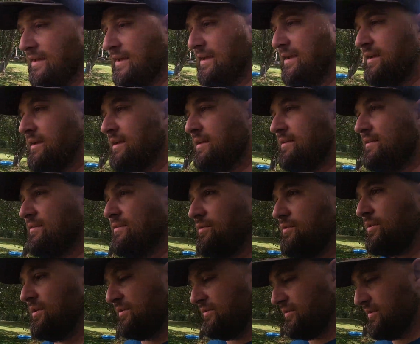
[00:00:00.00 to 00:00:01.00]
And the
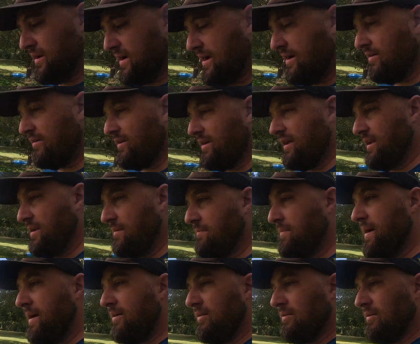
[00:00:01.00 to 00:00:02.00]
Silkies are out and
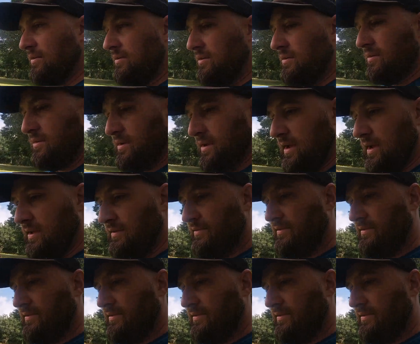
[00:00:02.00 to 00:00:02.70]
about. Hey